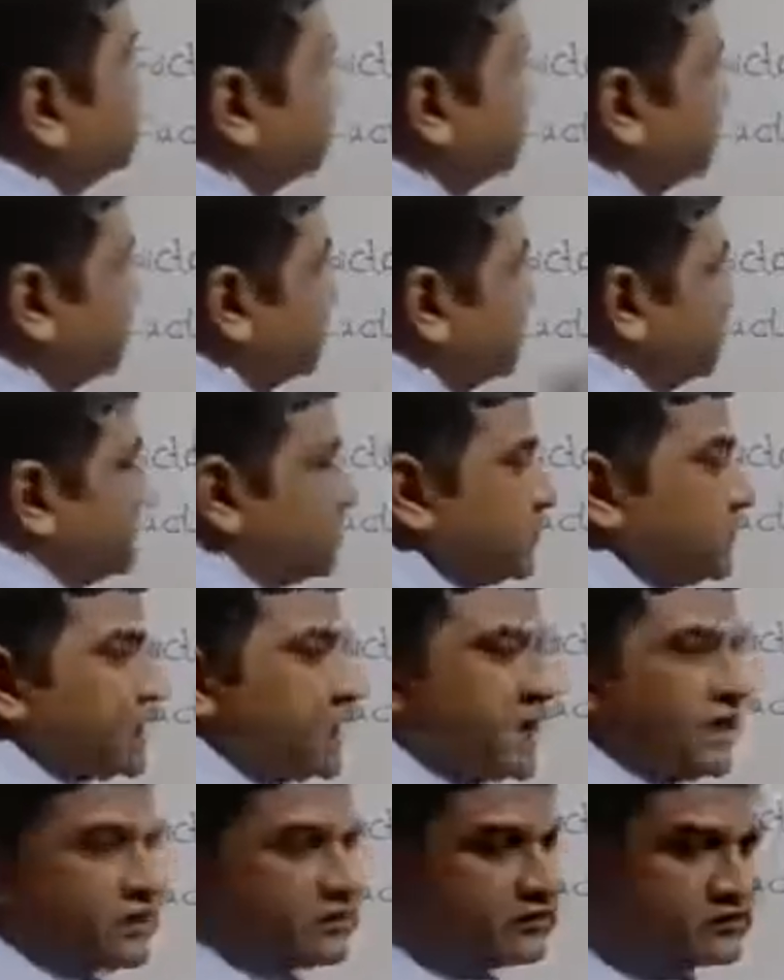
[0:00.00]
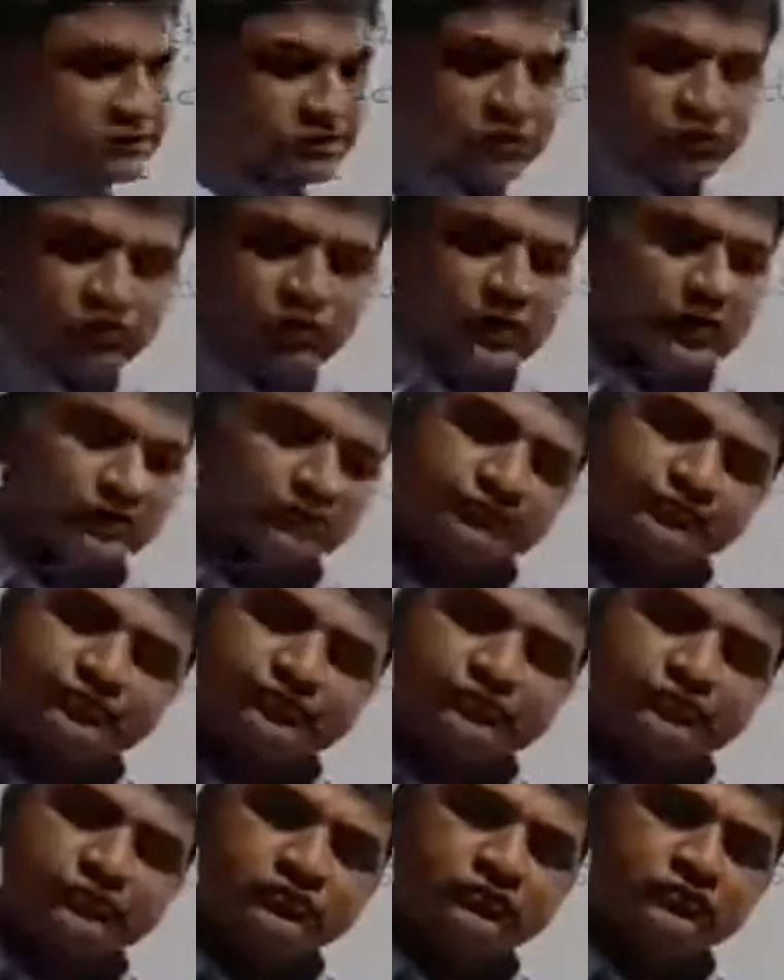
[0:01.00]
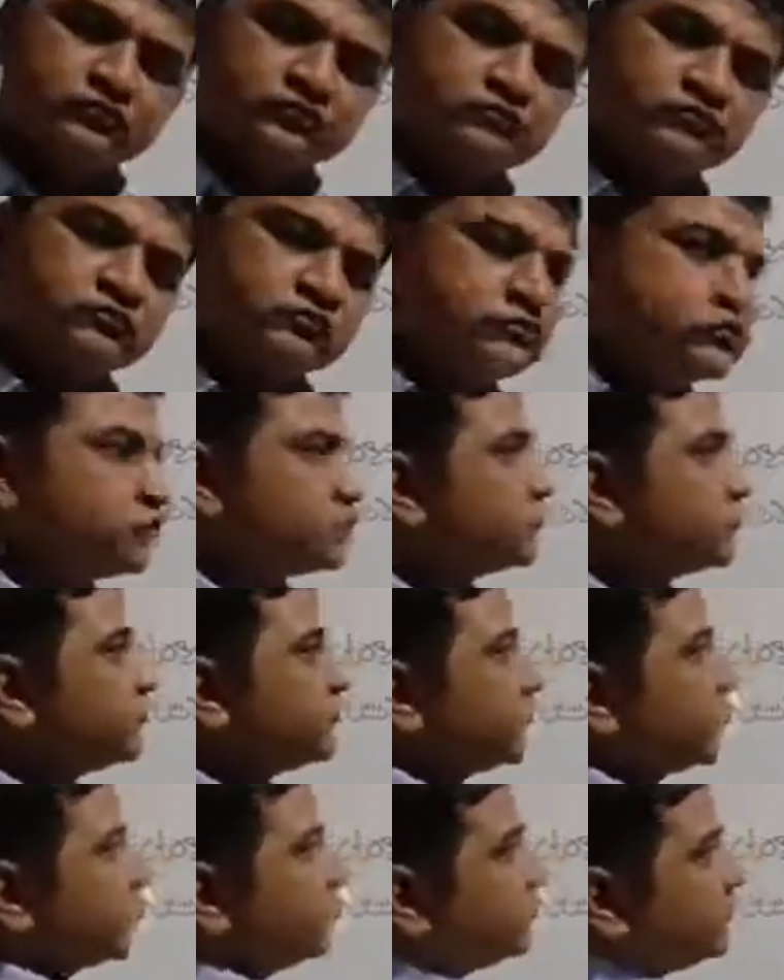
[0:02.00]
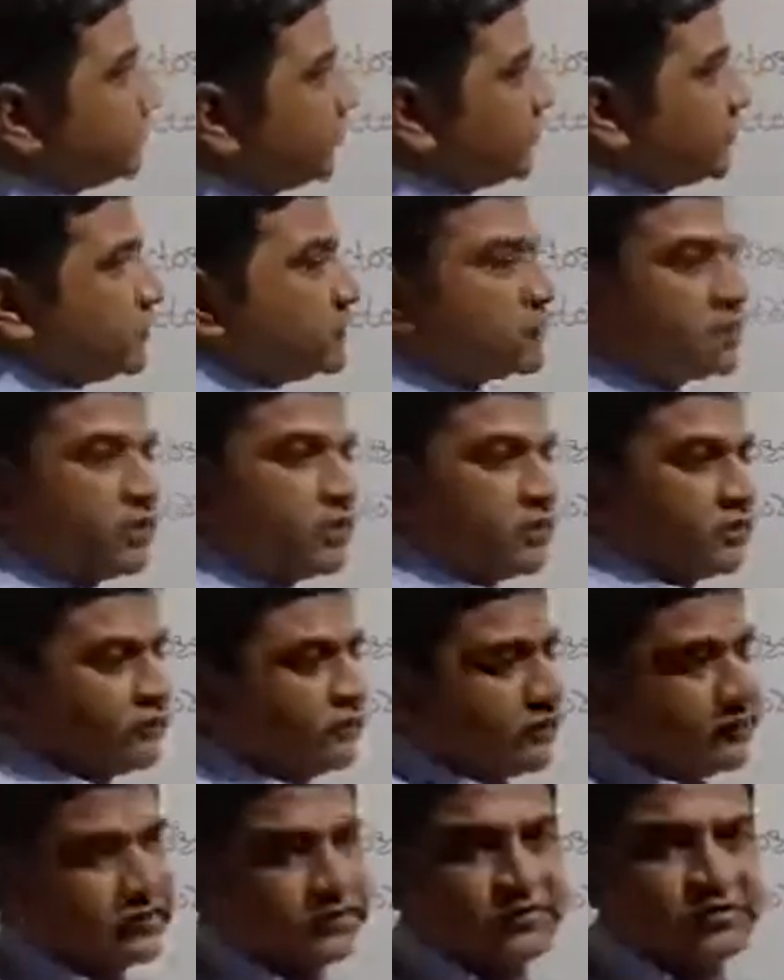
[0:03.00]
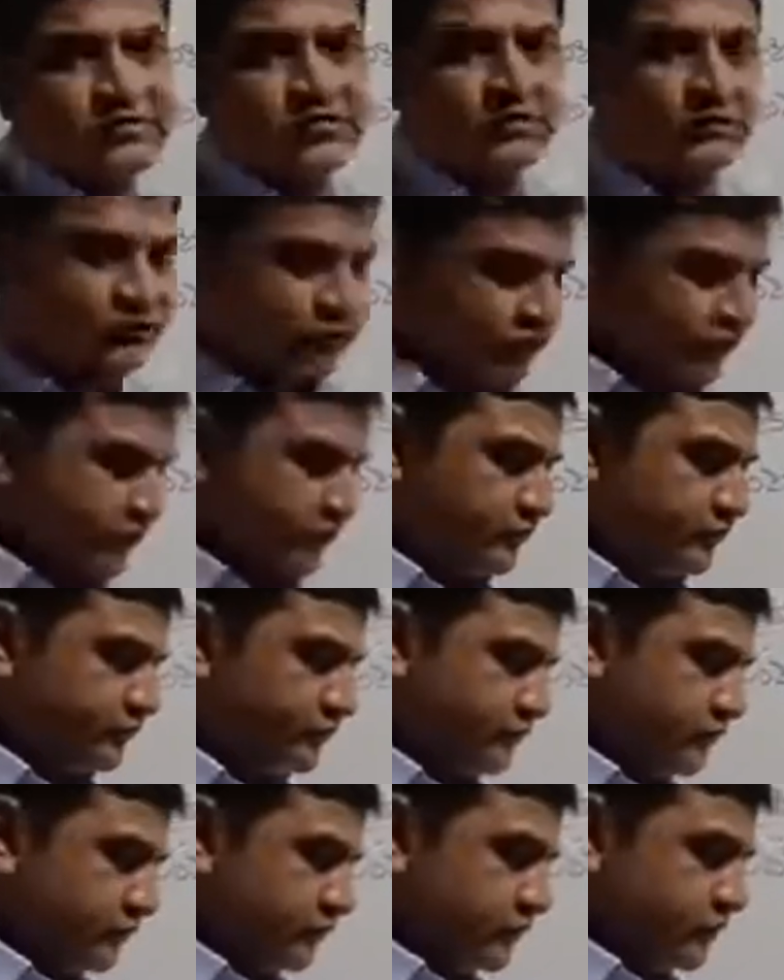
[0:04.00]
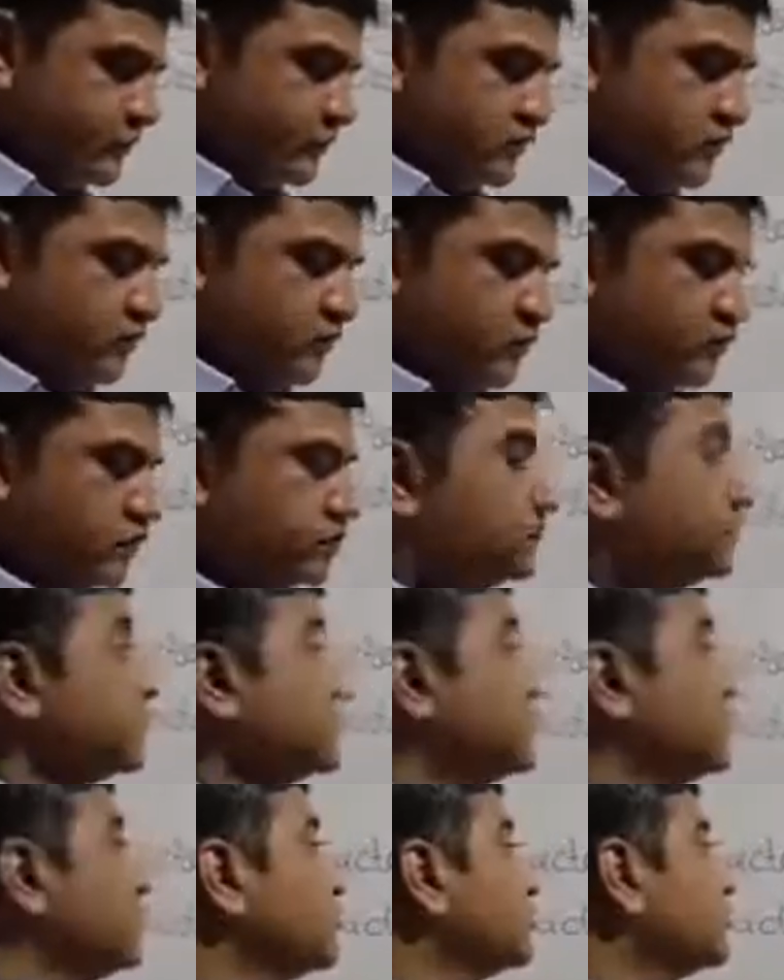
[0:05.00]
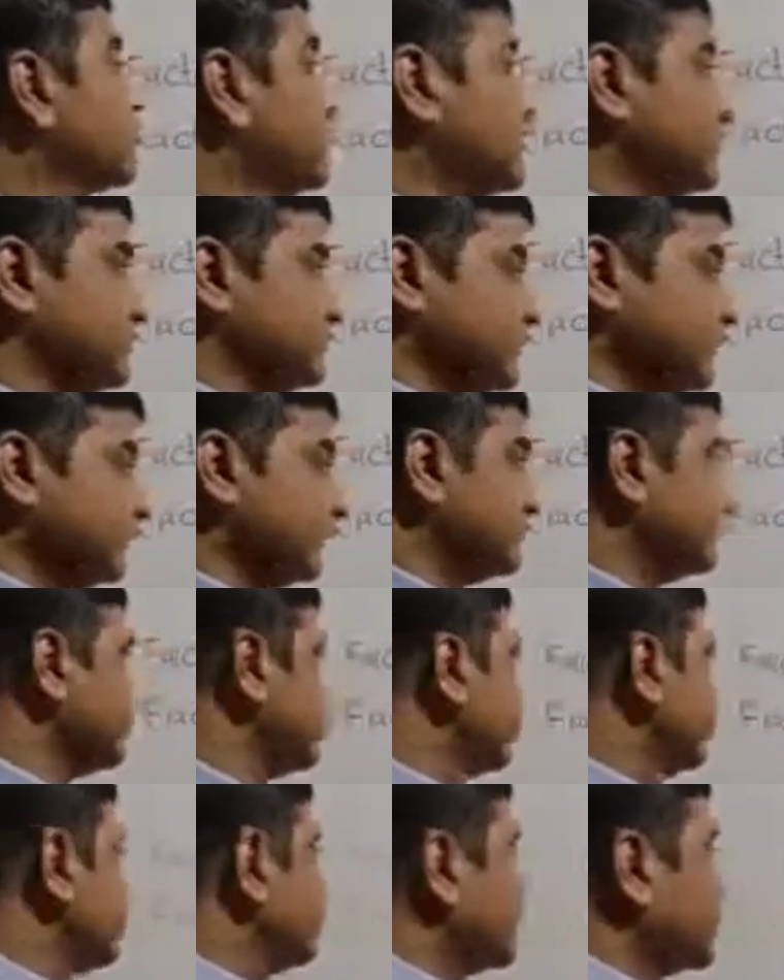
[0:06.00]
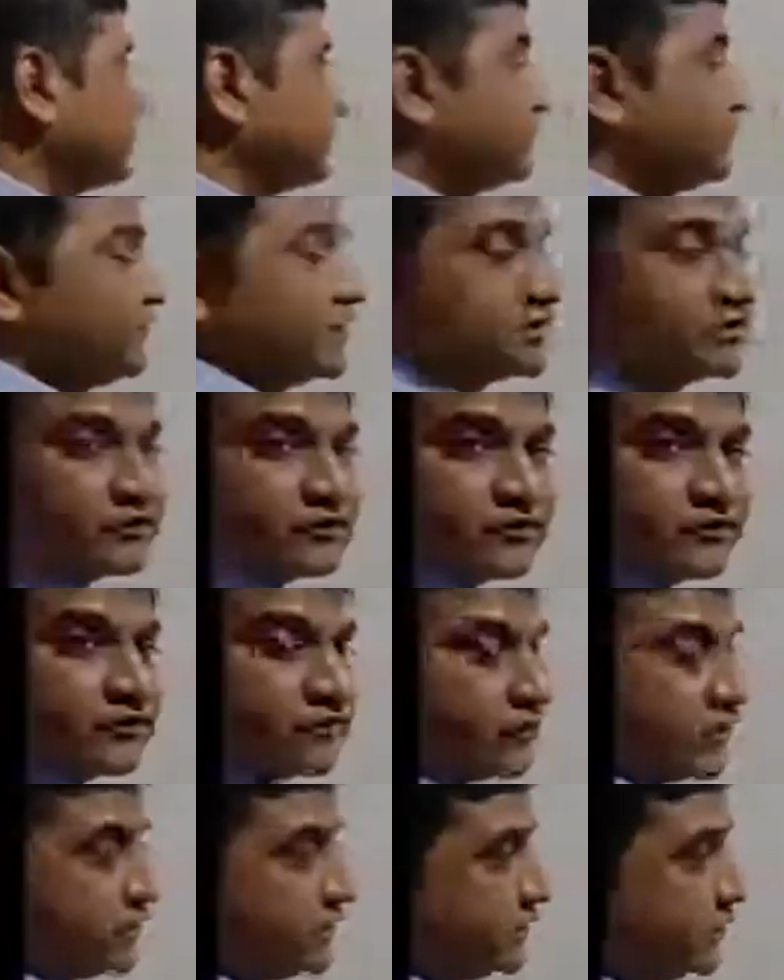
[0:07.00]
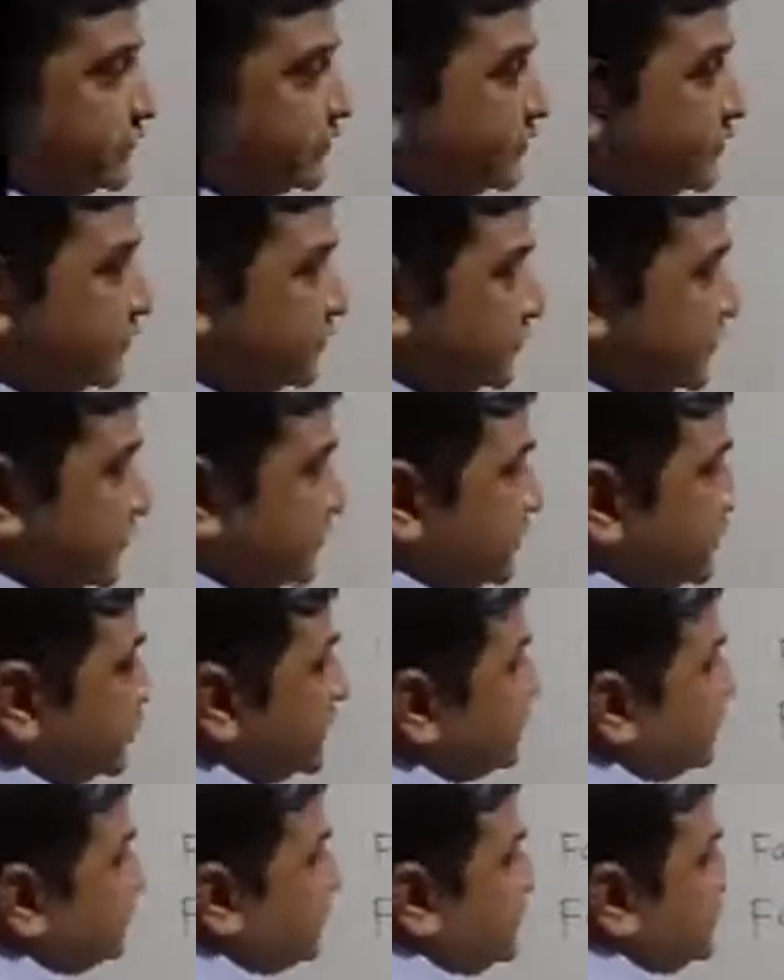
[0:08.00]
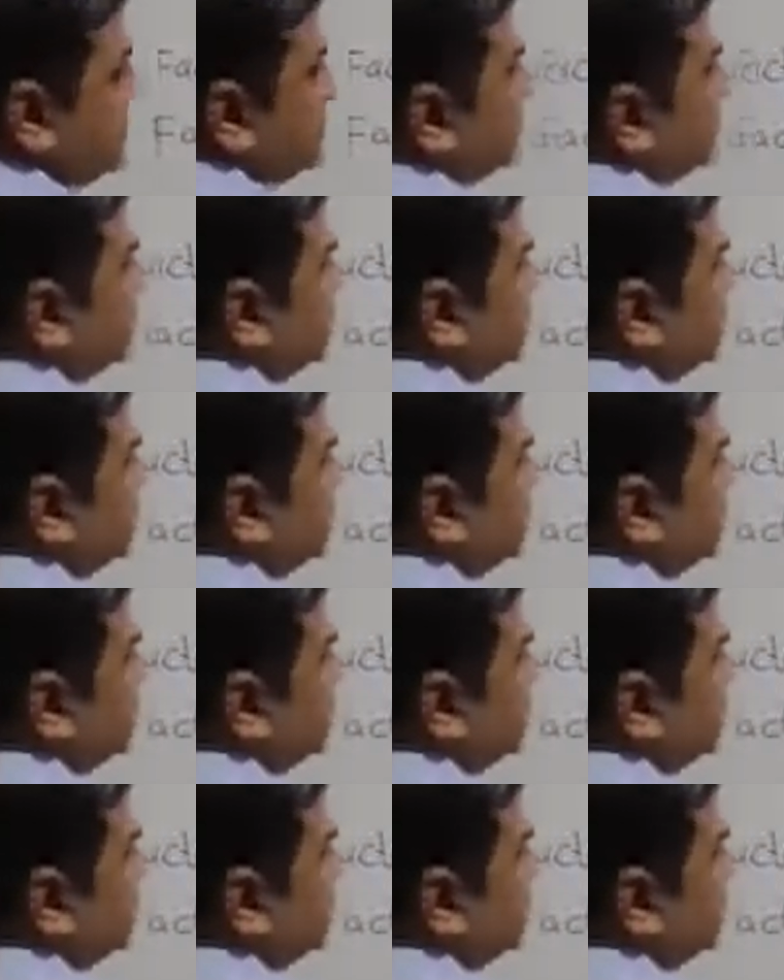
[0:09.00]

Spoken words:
number as 12. So we have found out all the factors of 12. Now what about 27? What are the factors of 27? Well,